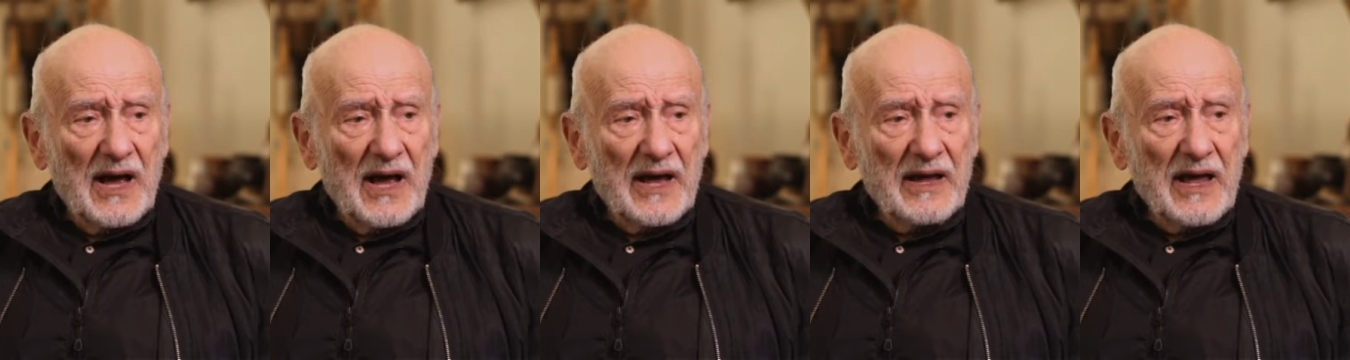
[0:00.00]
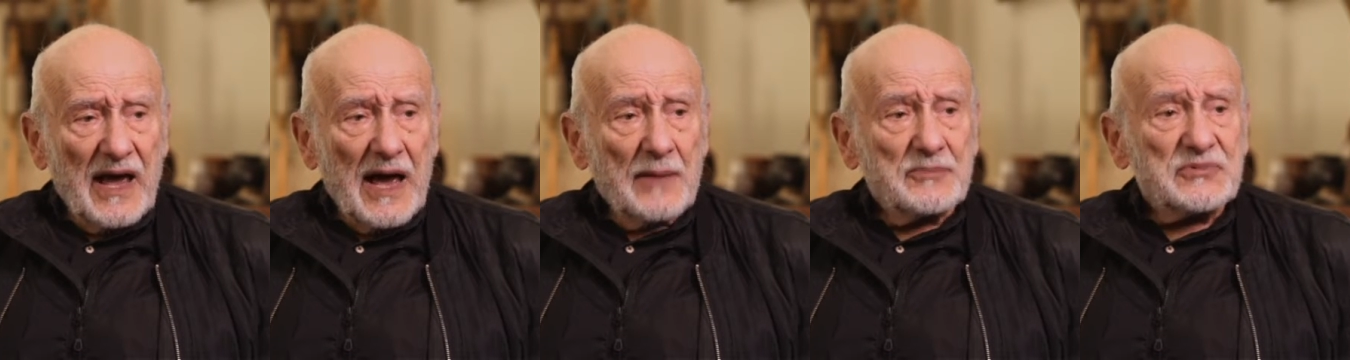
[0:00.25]

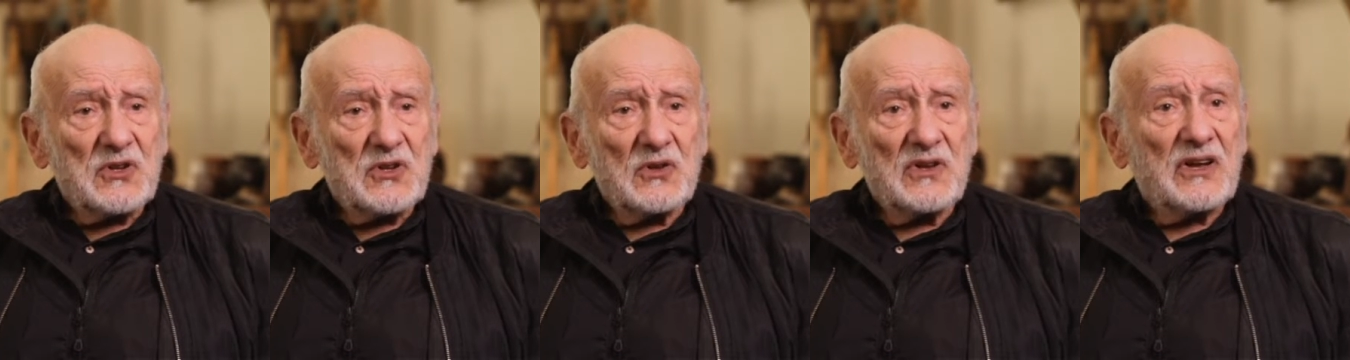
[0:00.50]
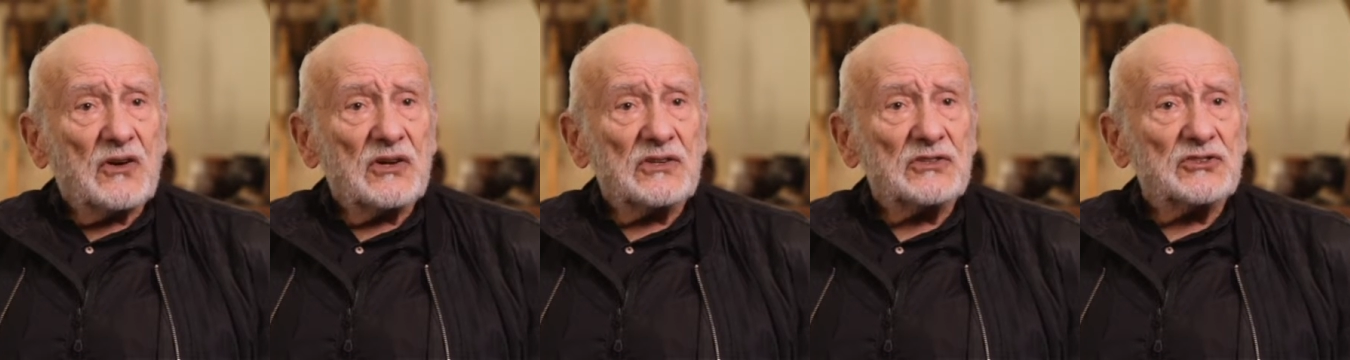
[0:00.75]
I
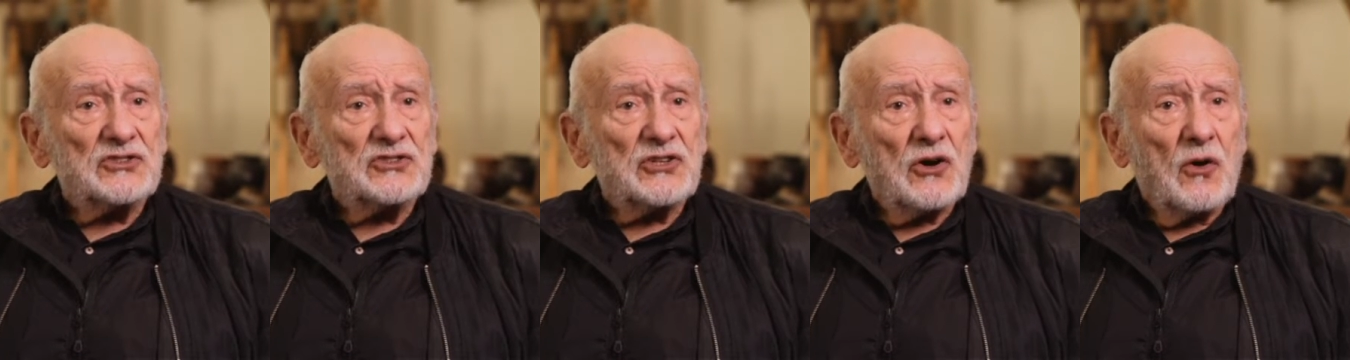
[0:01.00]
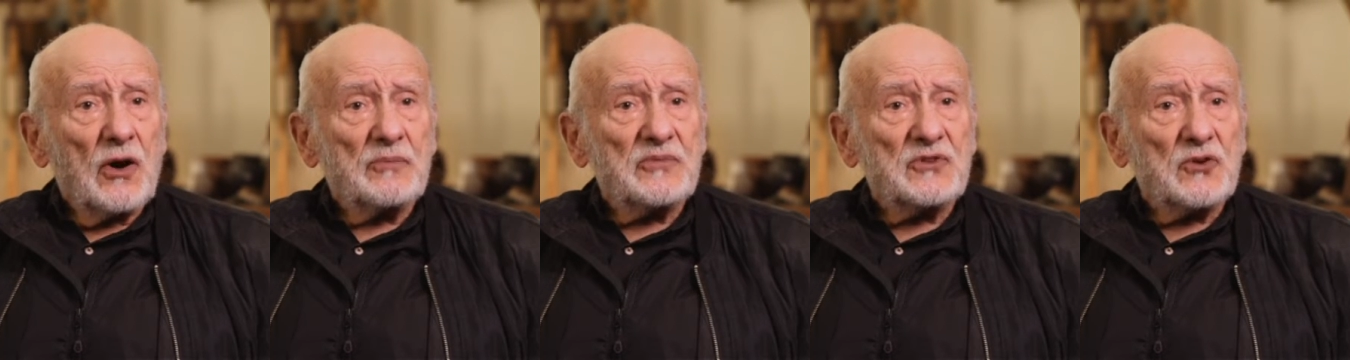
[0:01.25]
absolutely couldn't
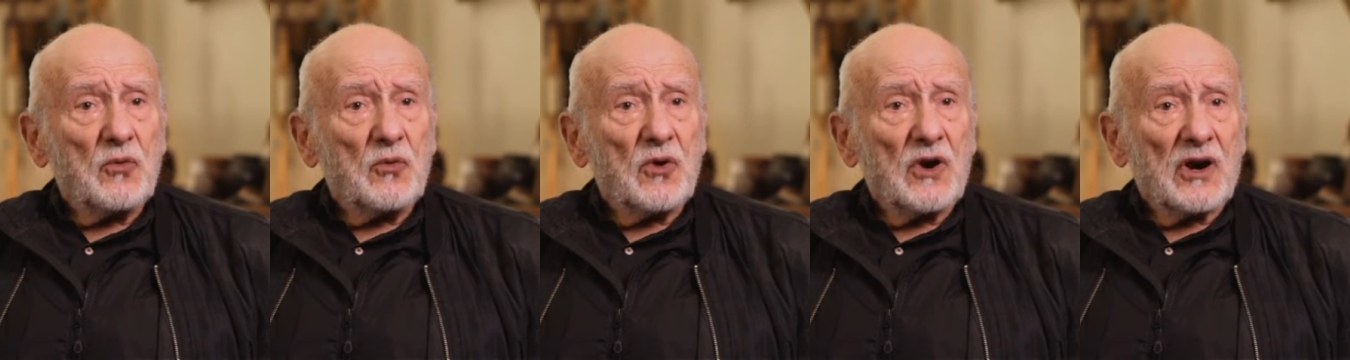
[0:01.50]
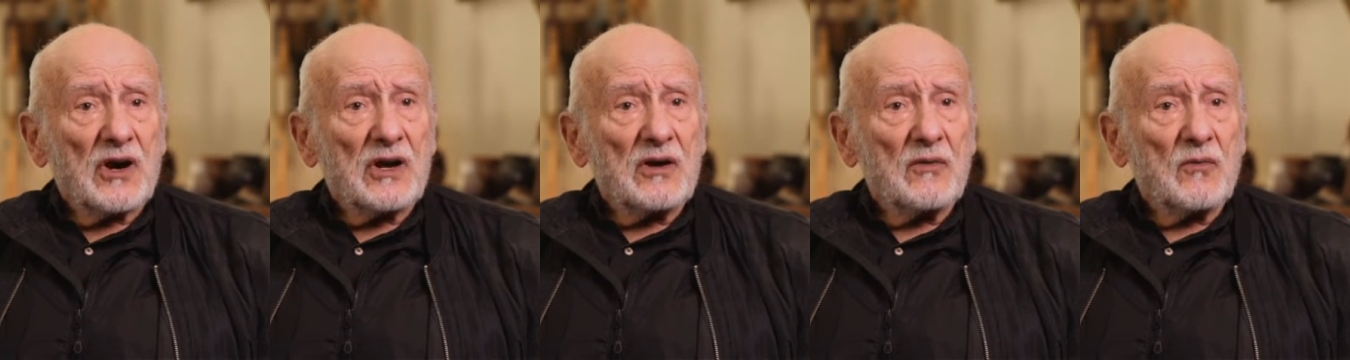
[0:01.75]
show up to
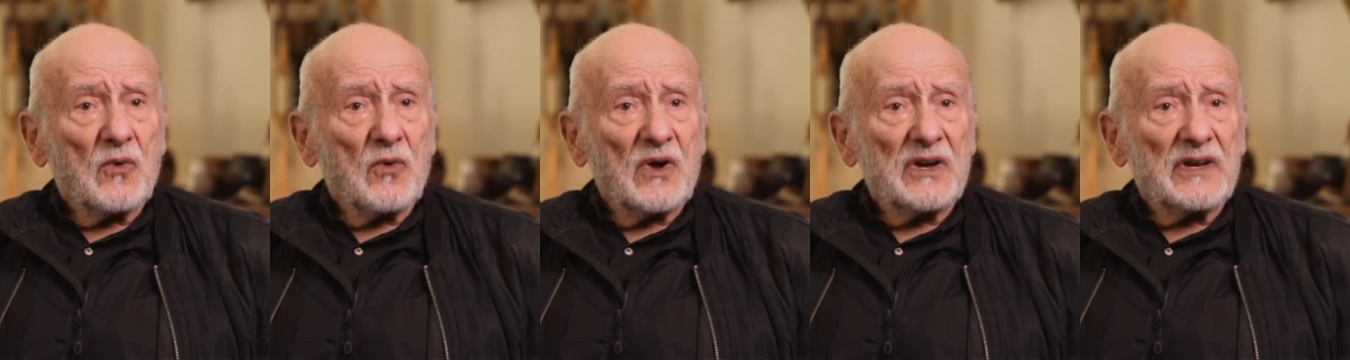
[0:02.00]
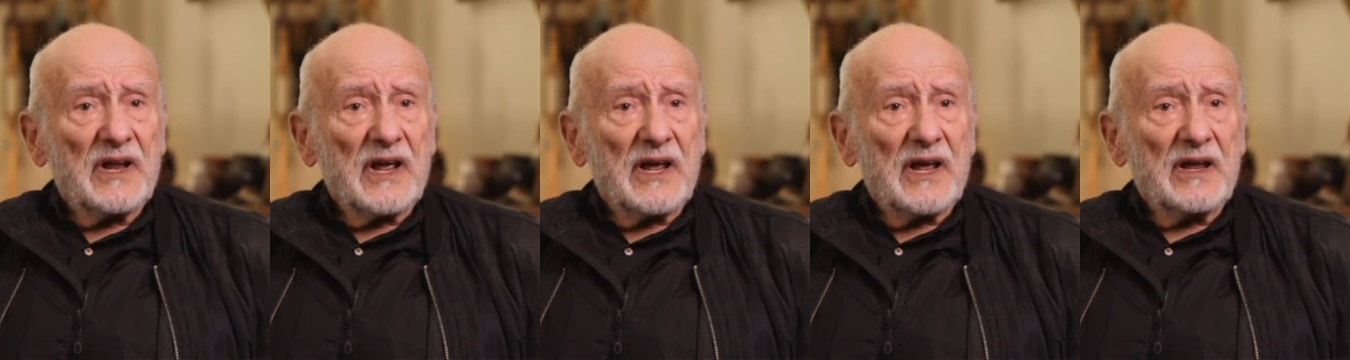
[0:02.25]
work
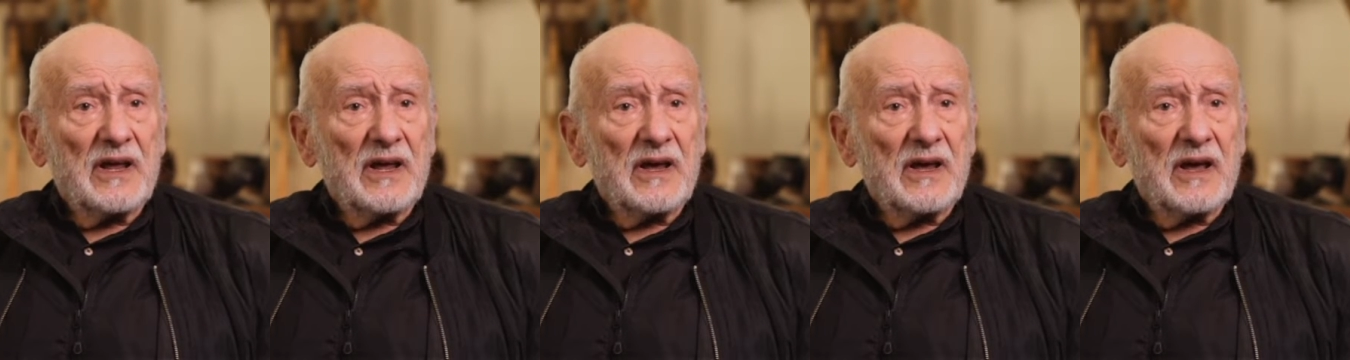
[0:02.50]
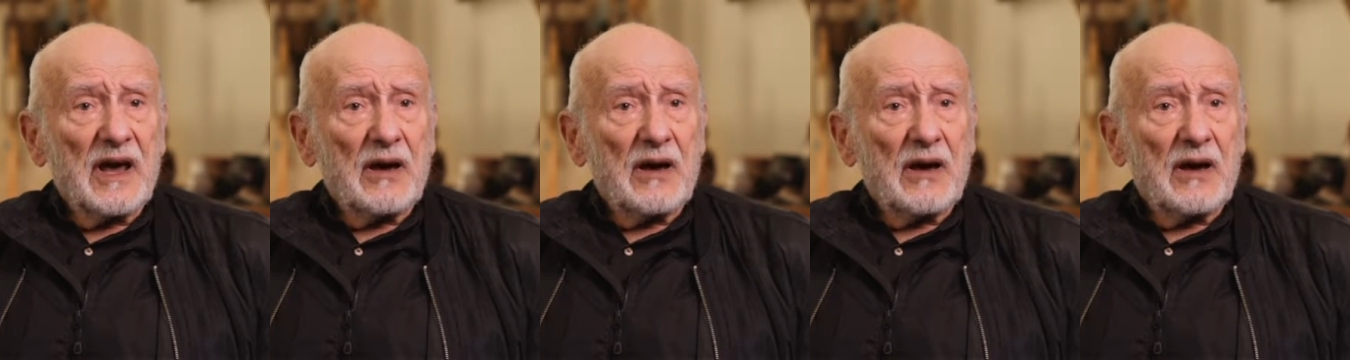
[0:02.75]
one day.